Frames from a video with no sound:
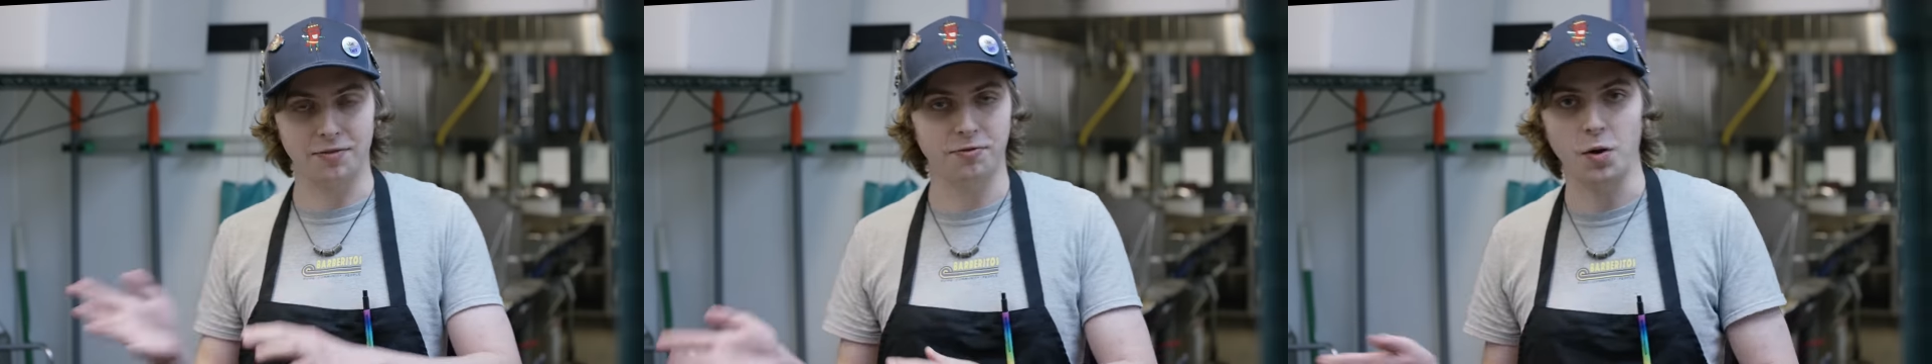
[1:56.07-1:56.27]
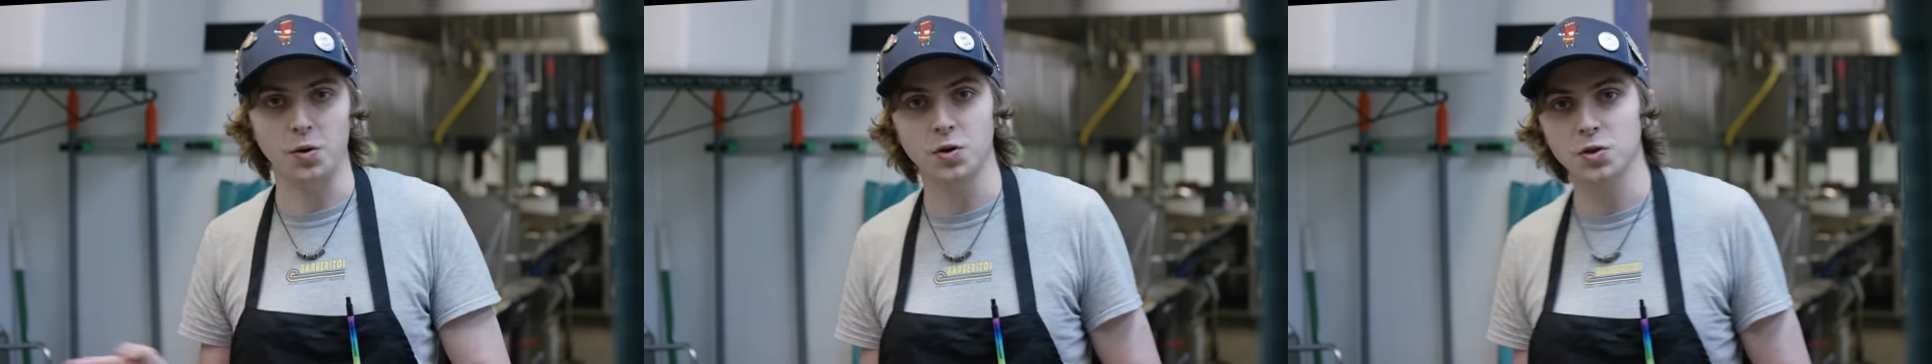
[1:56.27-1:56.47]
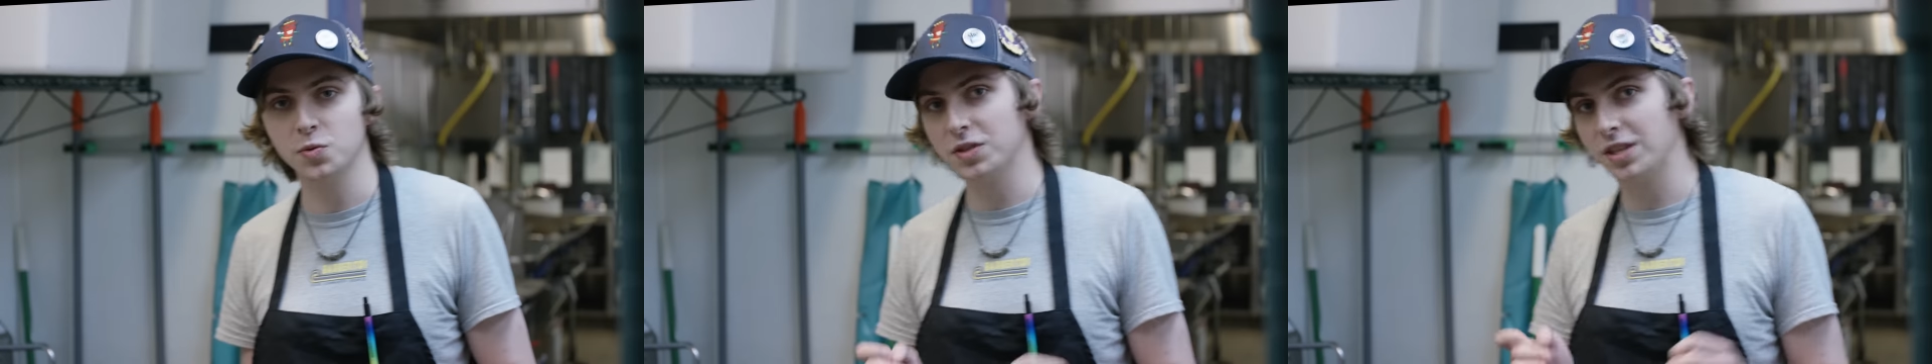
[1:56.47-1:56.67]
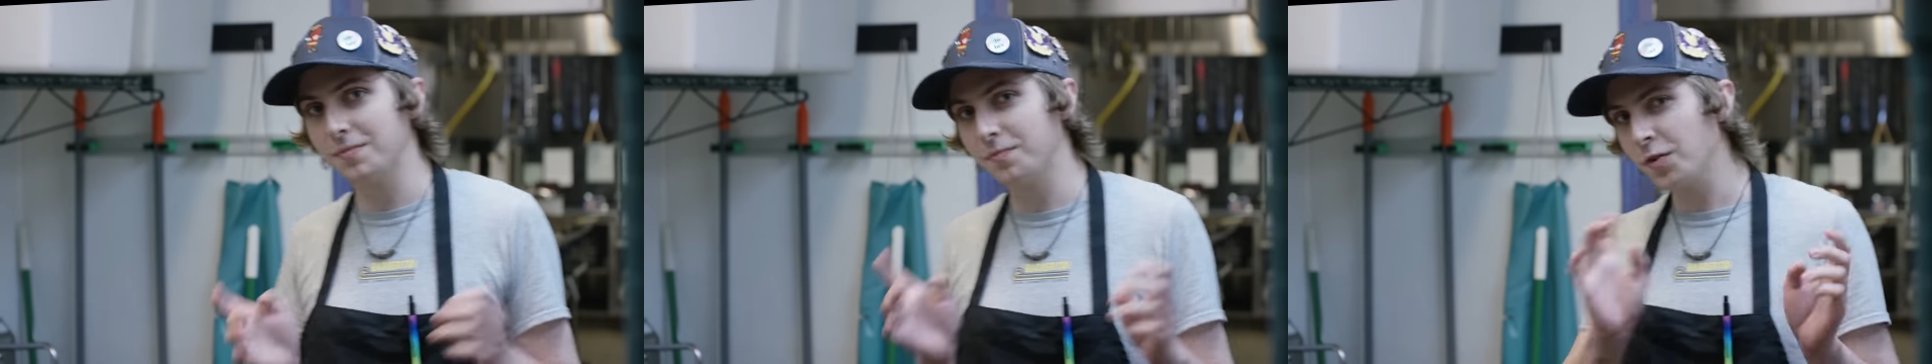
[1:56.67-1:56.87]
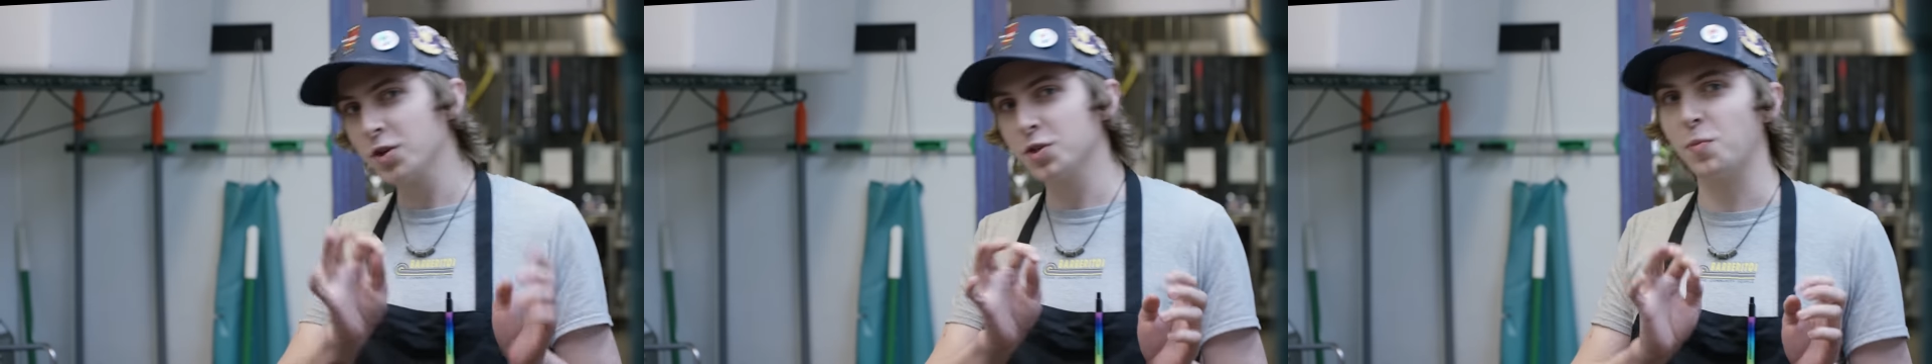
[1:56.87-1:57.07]
photos with him
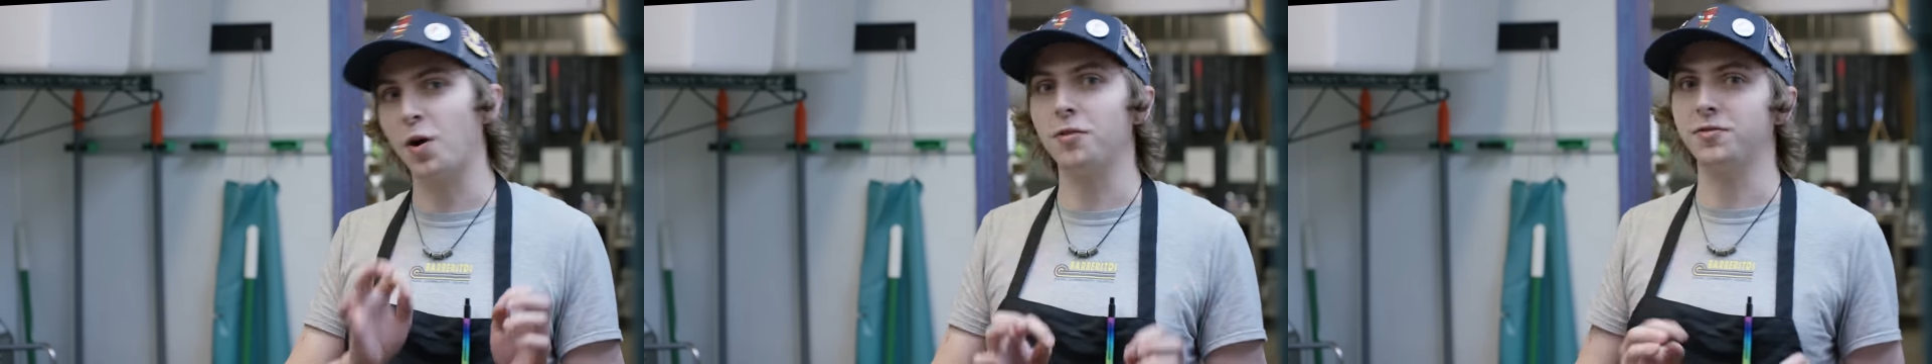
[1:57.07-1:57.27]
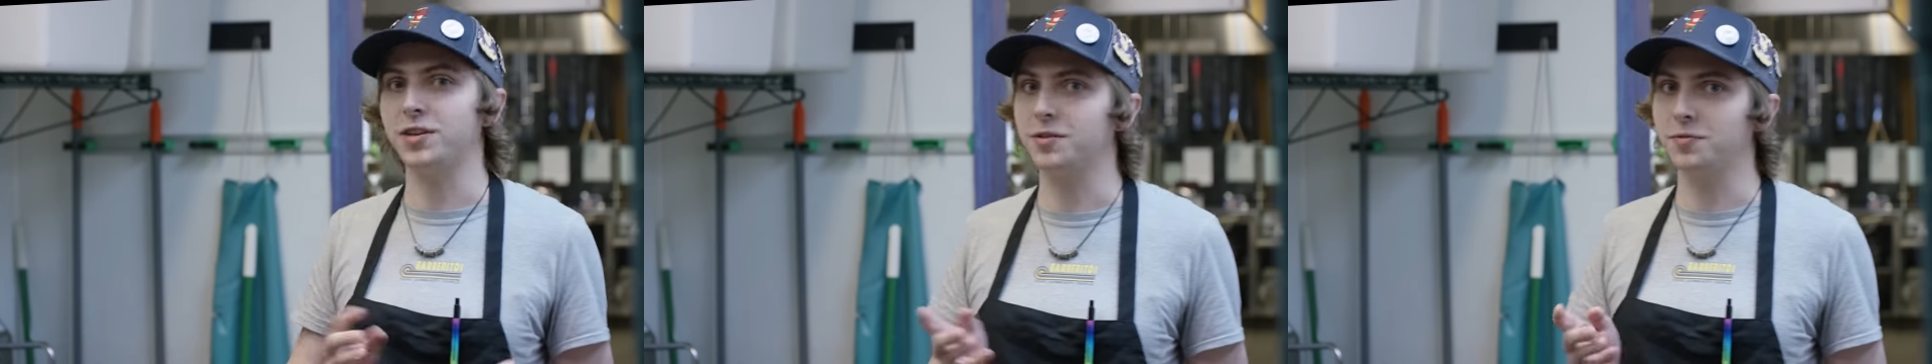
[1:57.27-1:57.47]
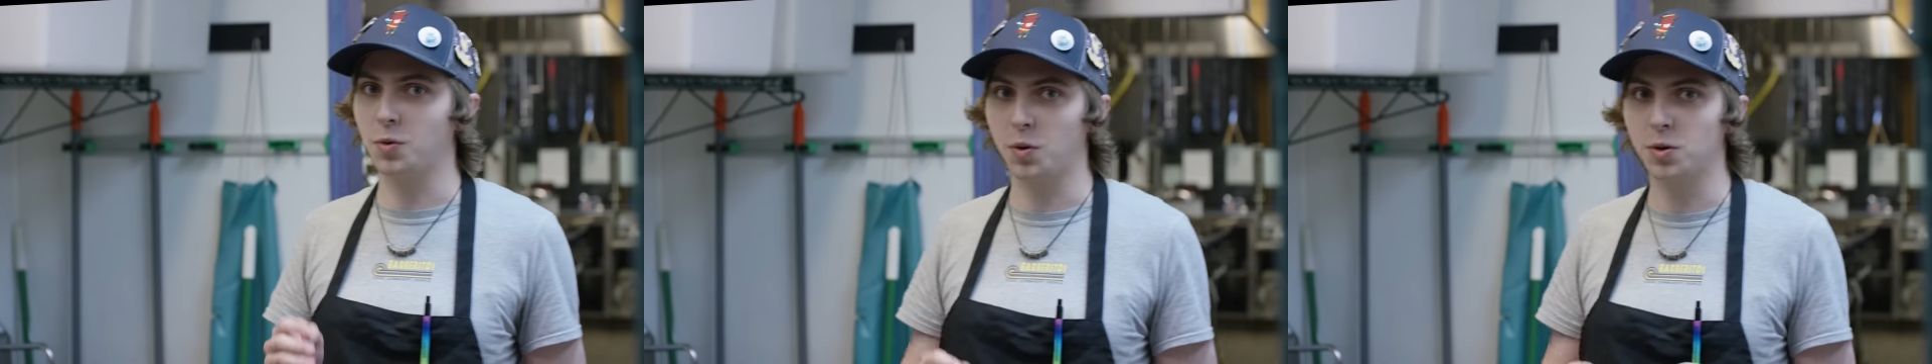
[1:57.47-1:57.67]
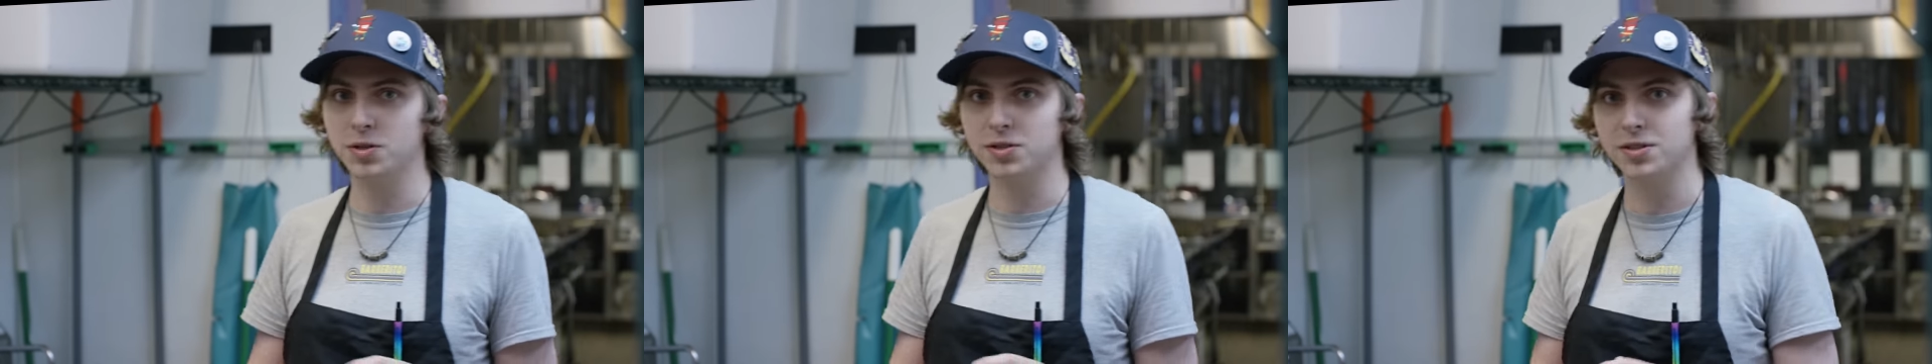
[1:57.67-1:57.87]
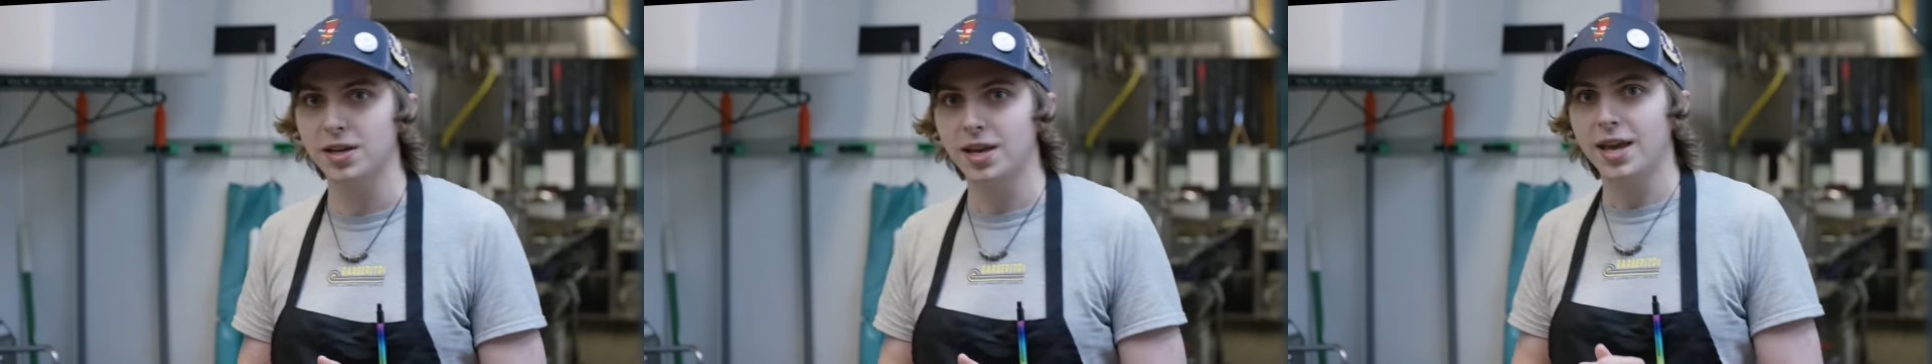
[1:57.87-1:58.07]
for a small fee, of course.